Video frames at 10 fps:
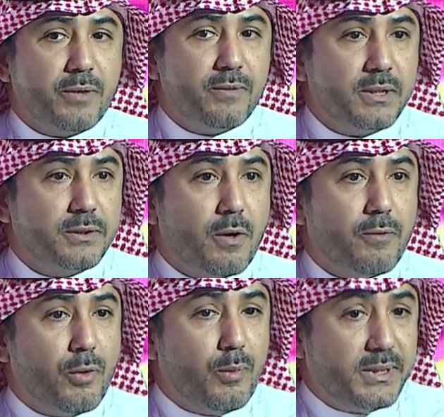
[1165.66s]
of
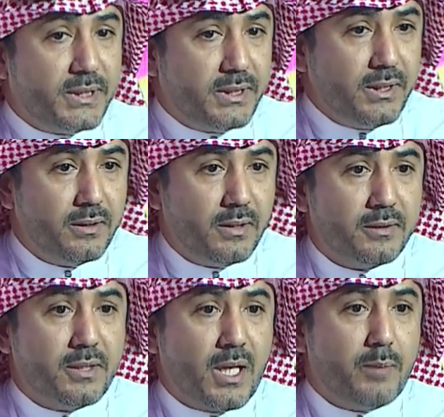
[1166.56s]
obesity,
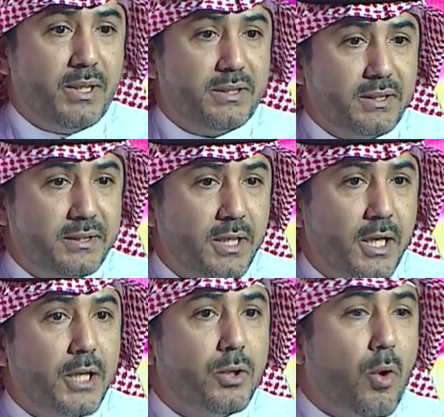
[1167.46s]
diabetes, and all it
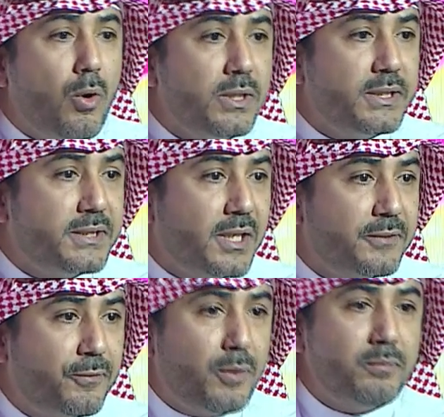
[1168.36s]
starts from
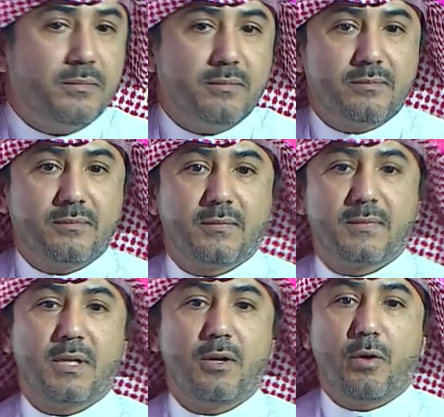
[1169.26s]

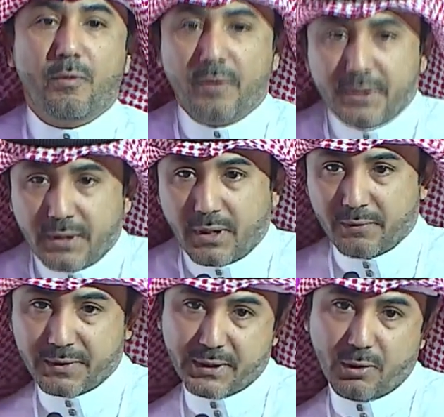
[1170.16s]
visceral
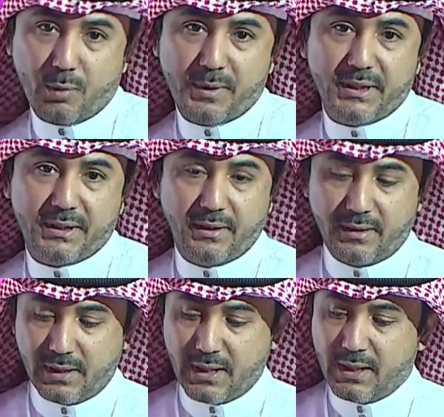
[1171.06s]
obesity.
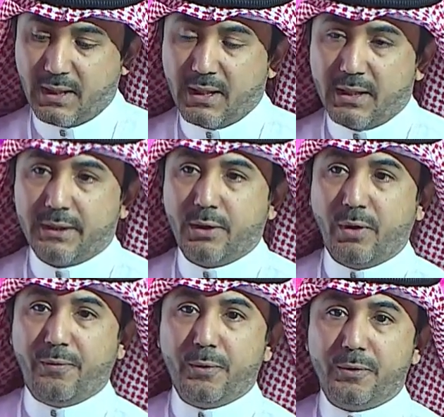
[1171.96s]
So if your waist
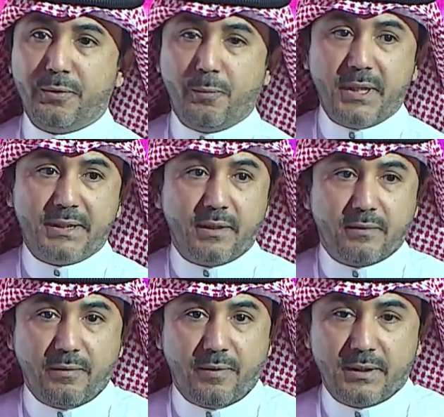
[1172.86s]
circumference is
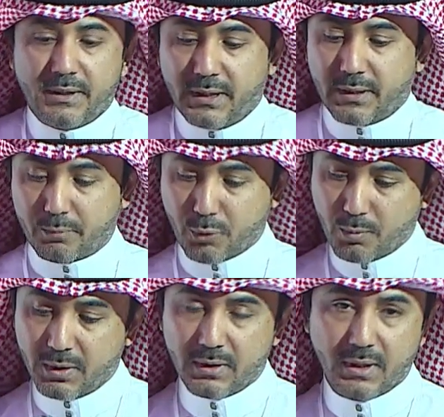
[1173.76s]
abnormal,
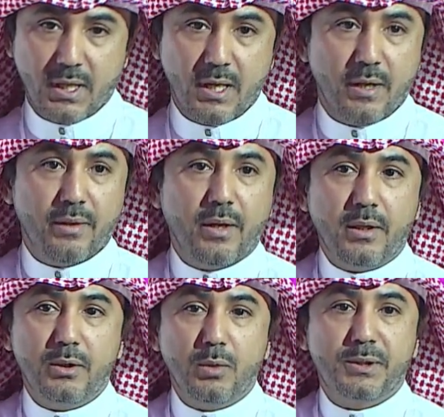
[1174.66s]
then you will start
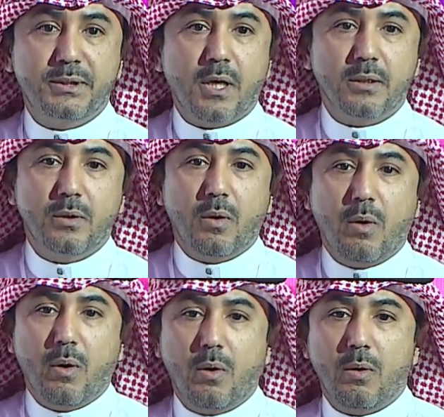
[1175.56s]
the
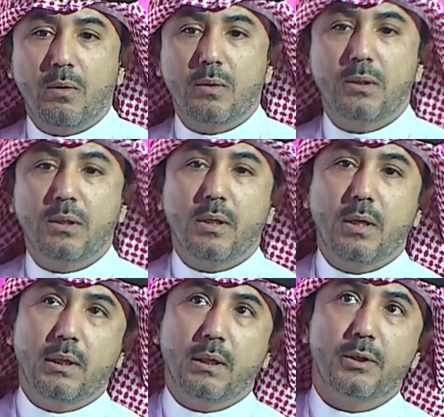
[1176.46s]
whole
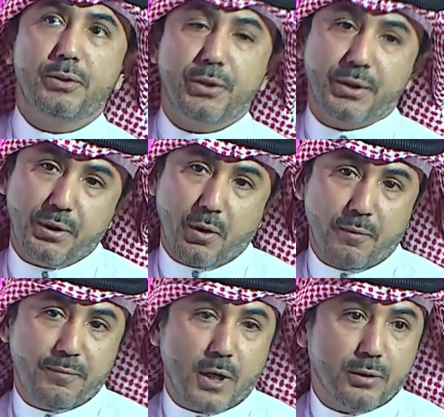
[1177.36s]
journey of
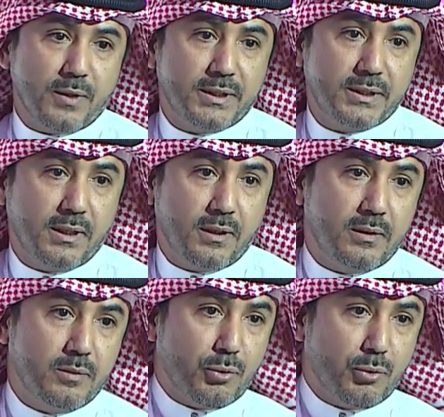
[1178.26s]
cardiovascular morbidity.